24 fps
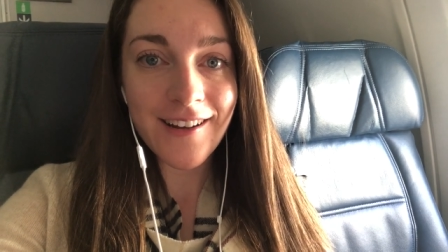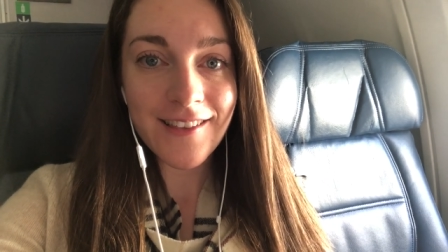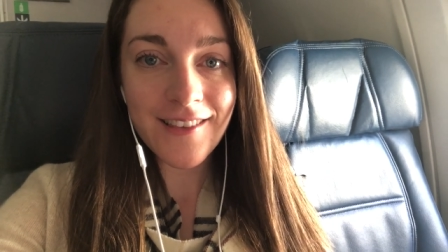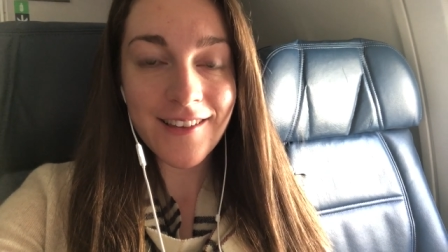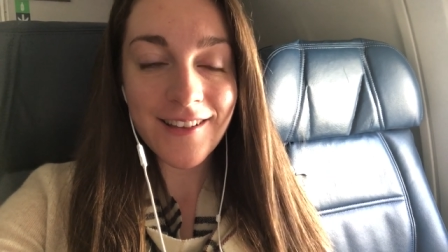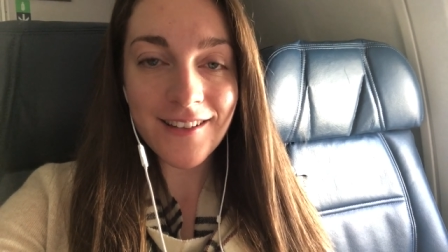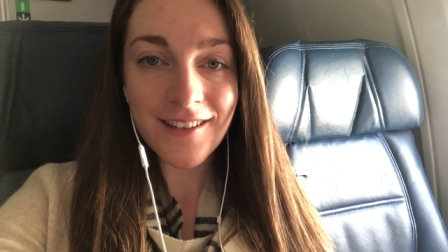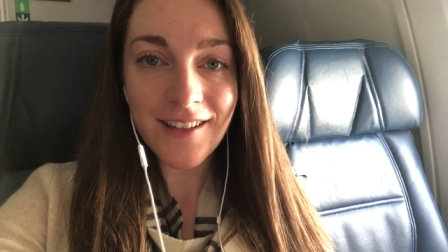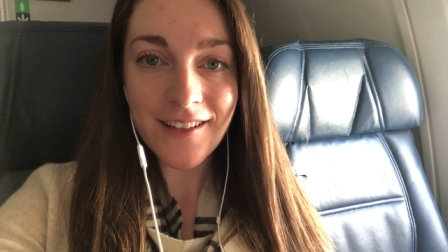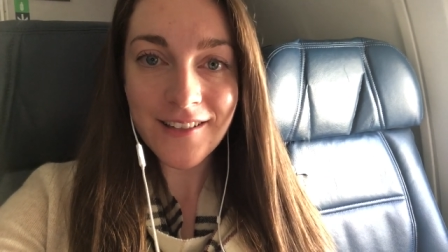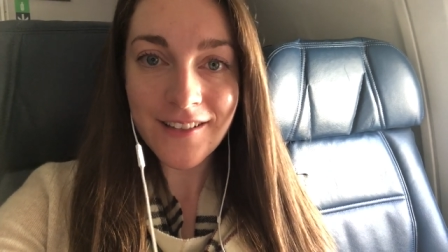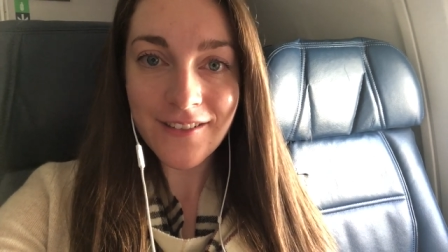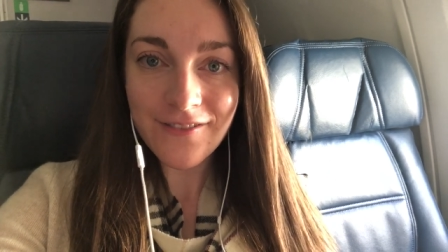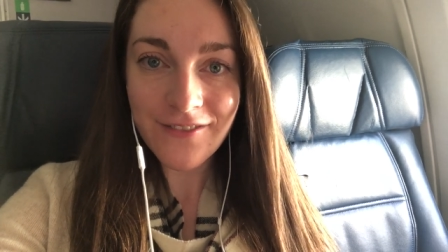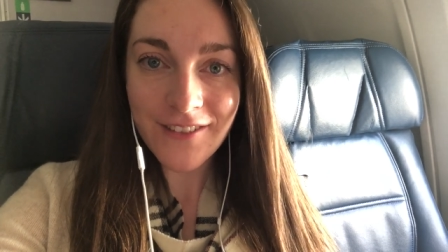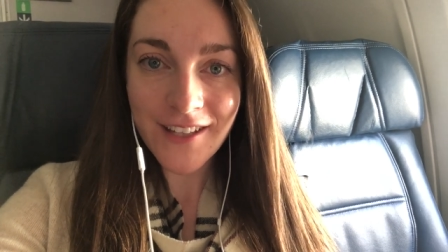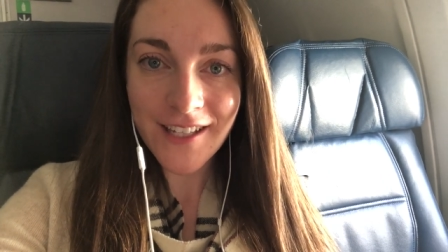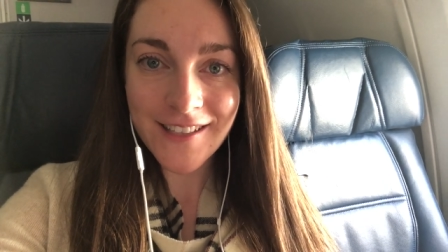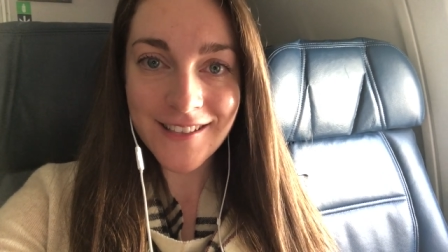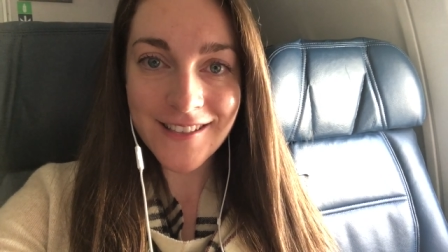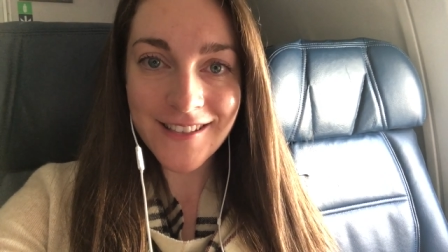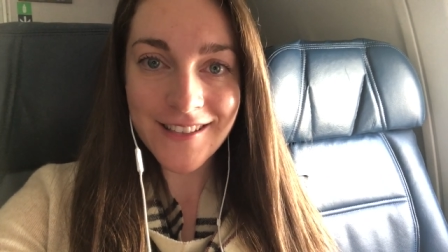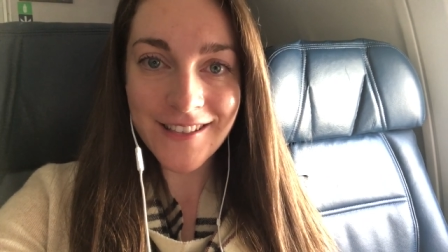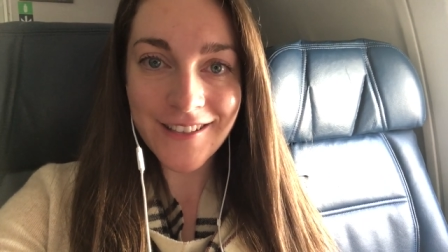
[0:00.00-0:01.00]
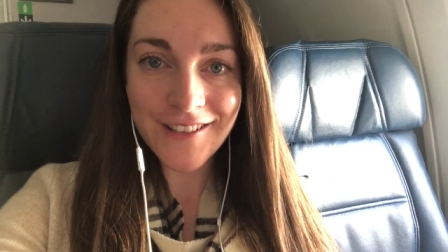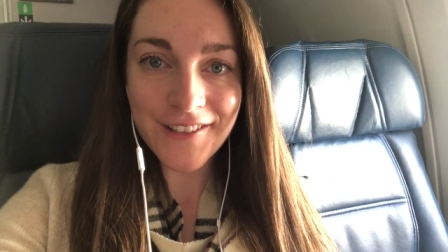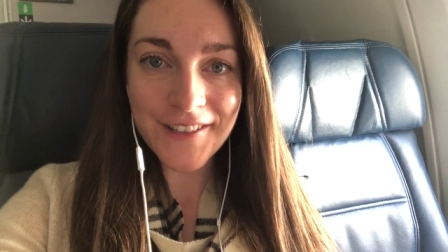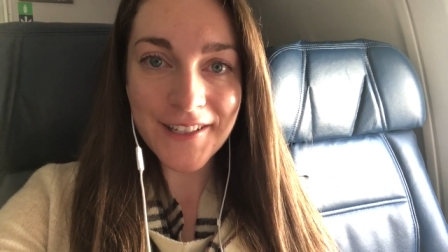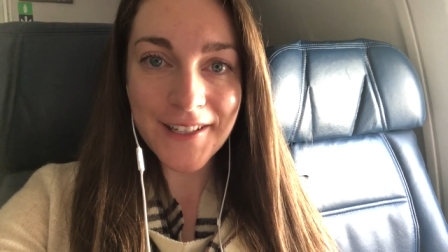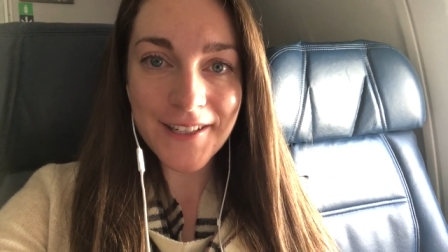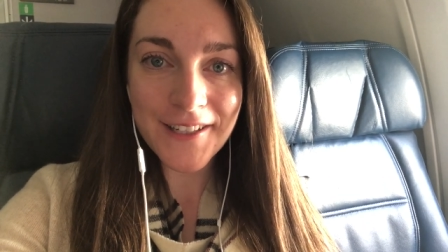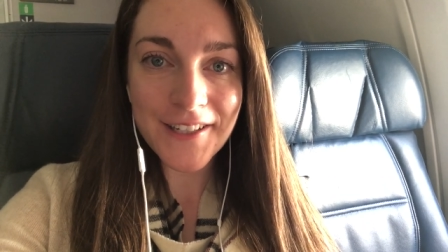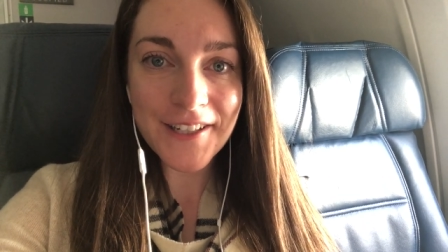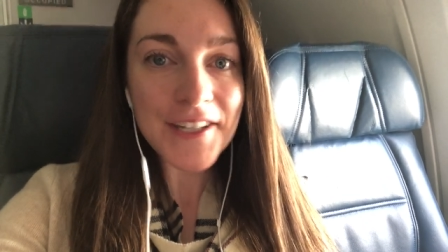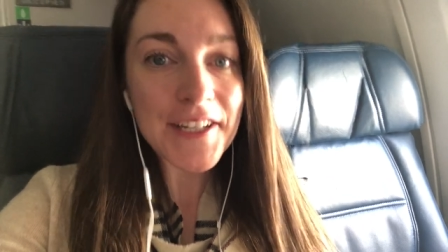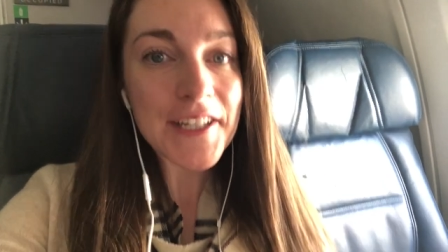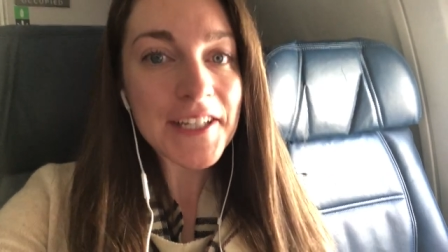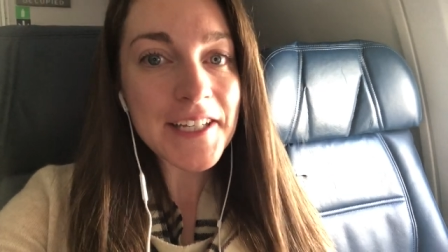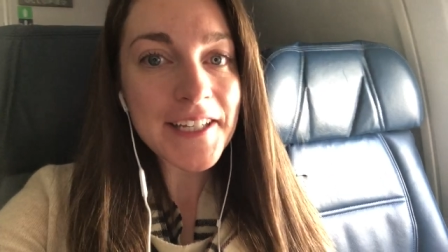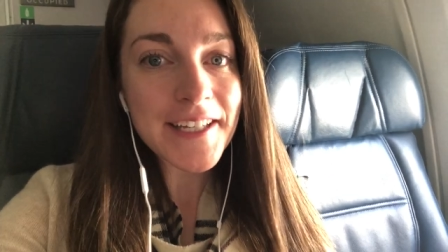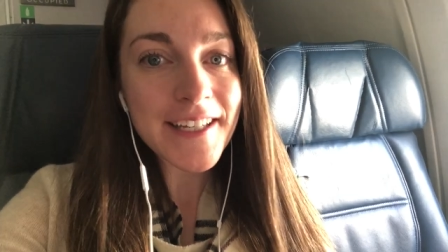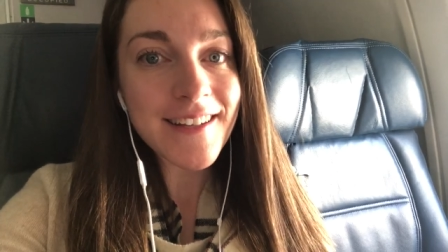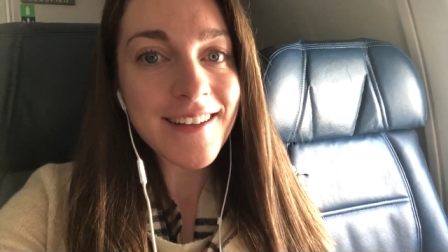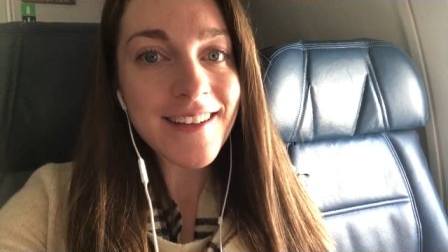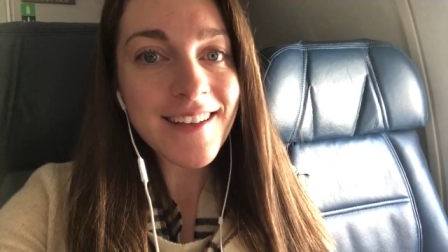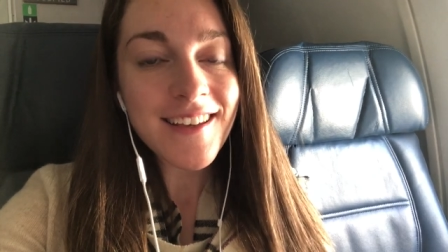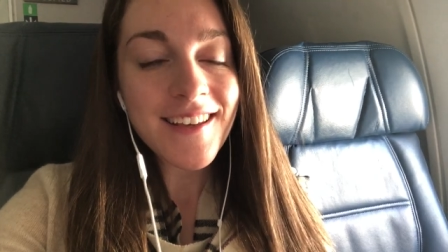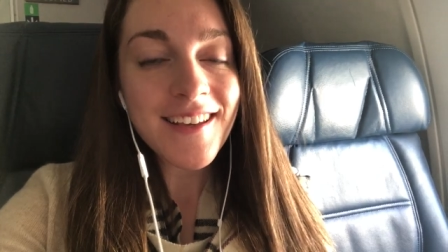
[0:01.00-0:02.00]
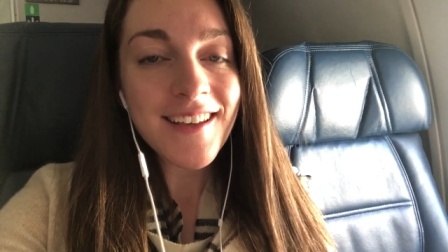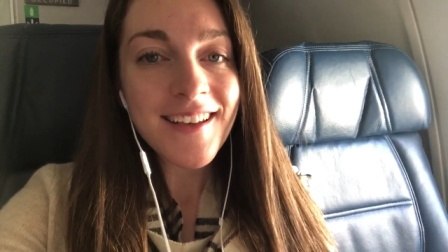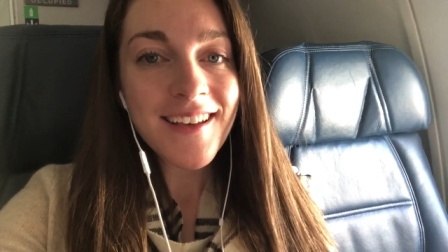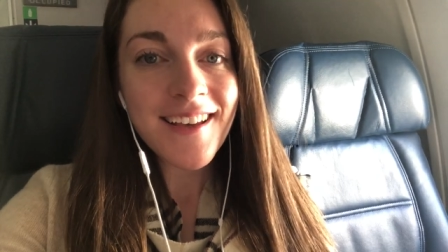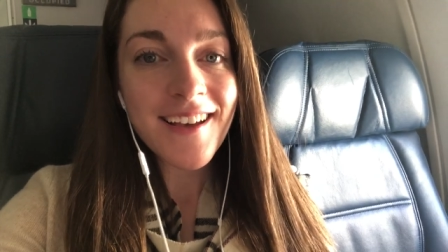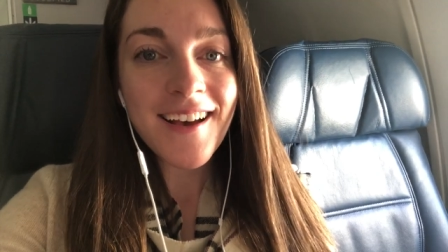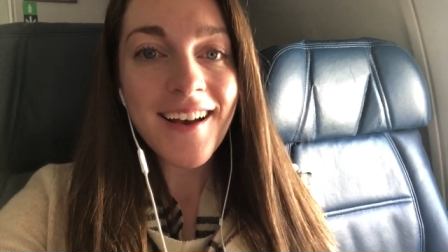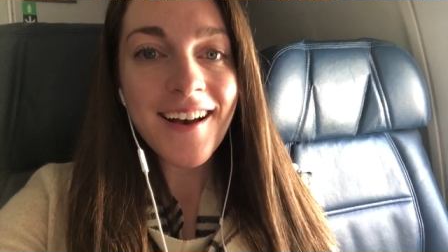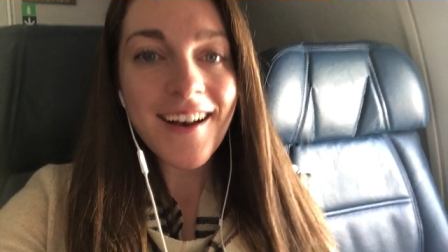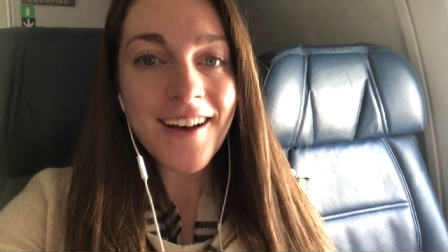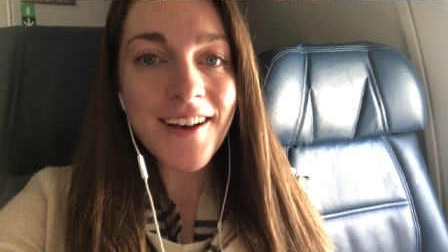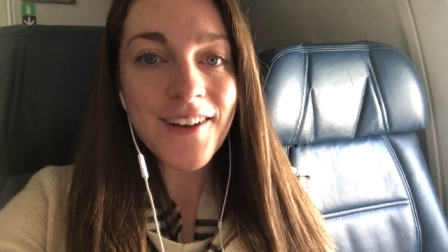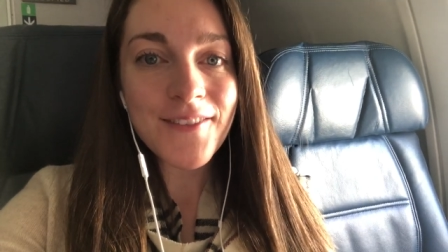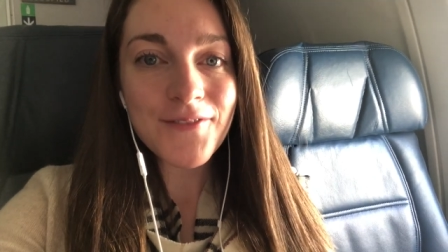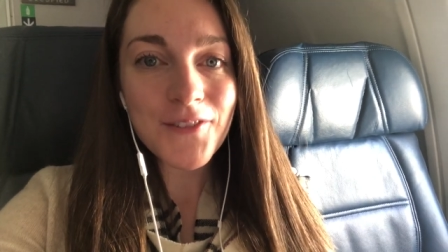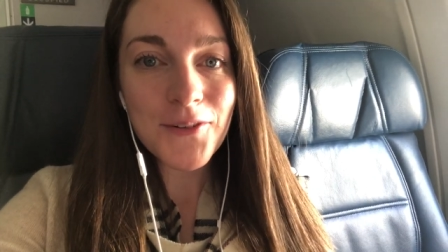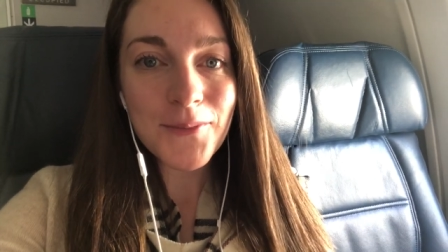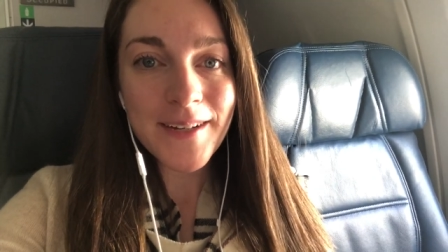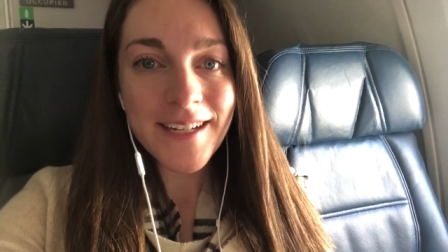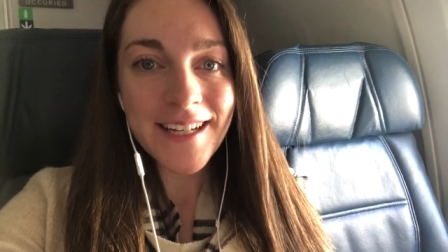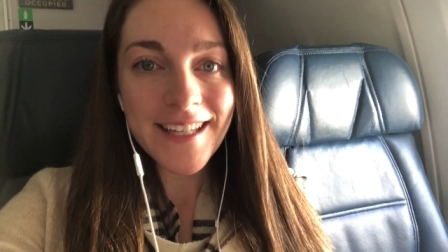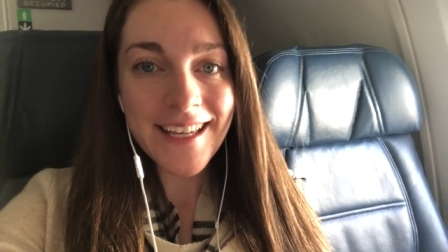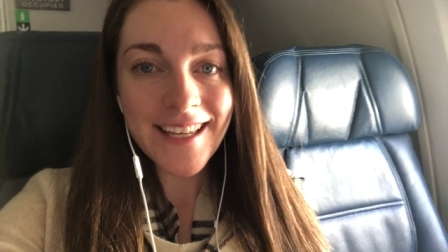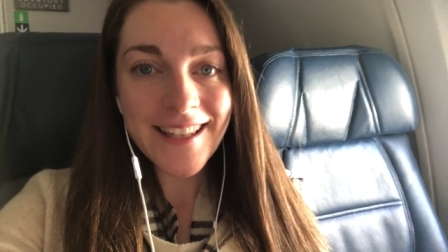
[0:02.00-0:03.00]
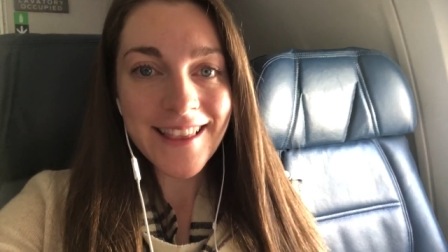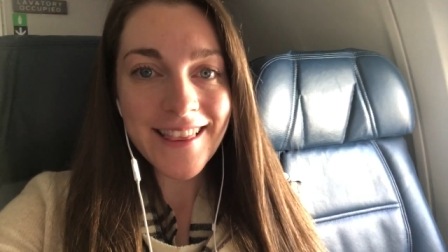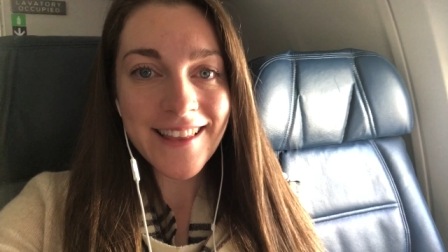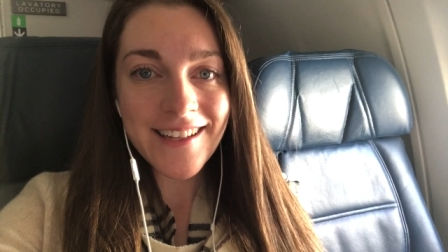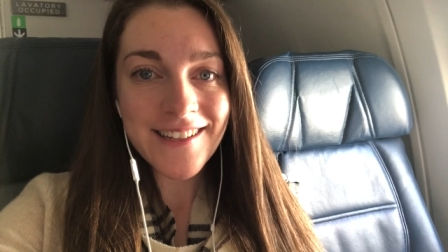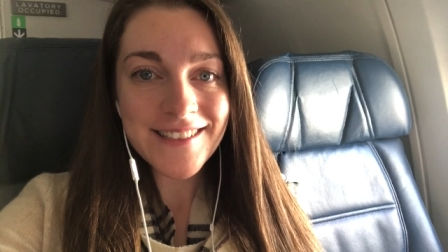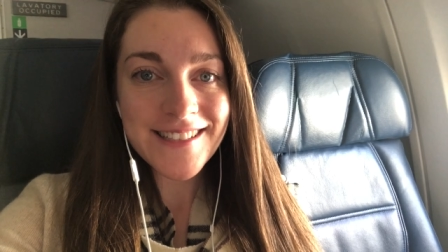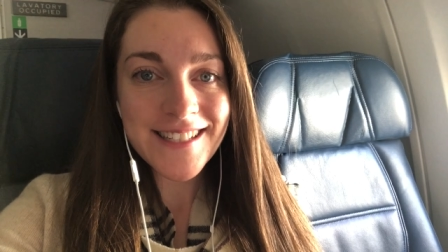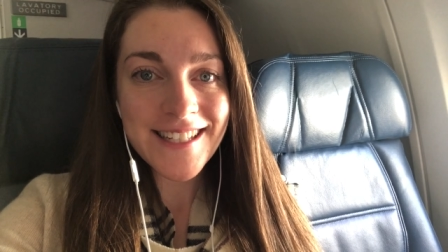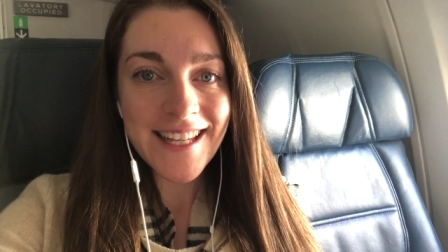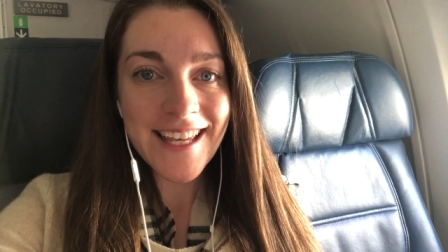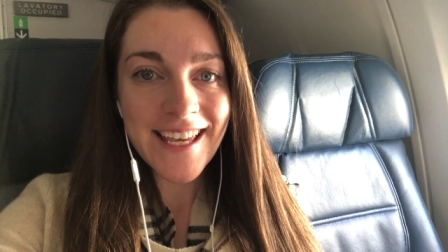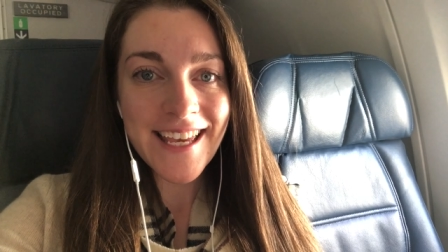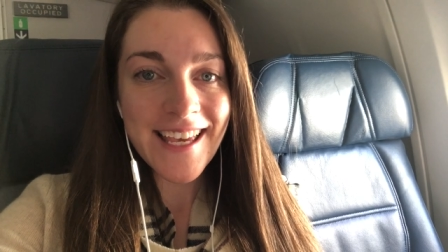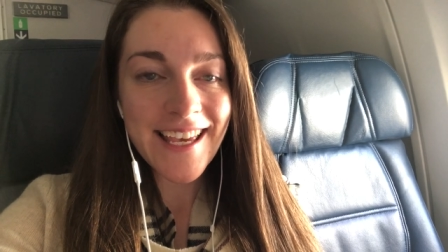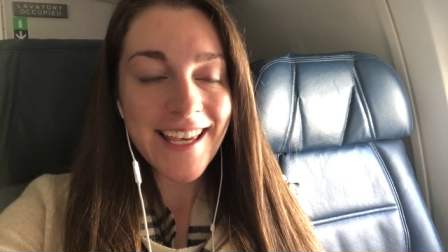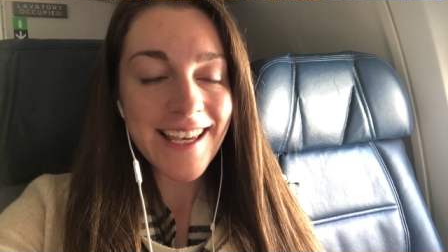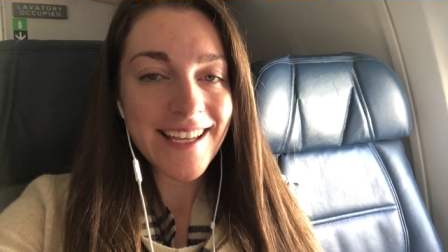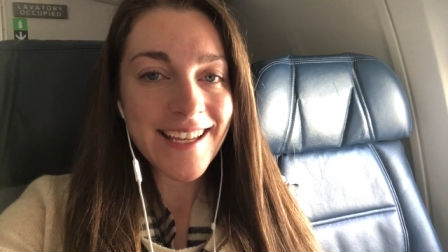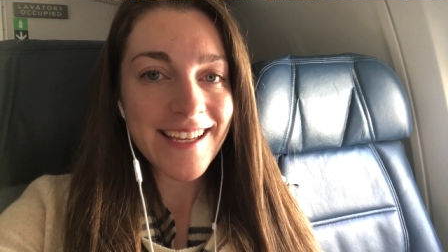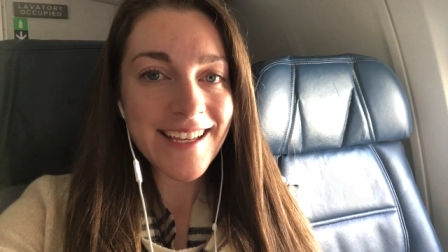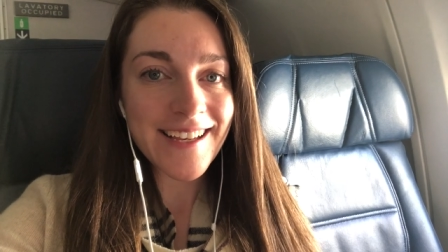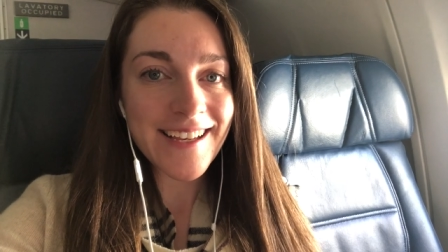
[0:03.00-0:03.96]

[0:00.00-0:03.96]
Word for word: The London flight's still looking good um, for me to get there today.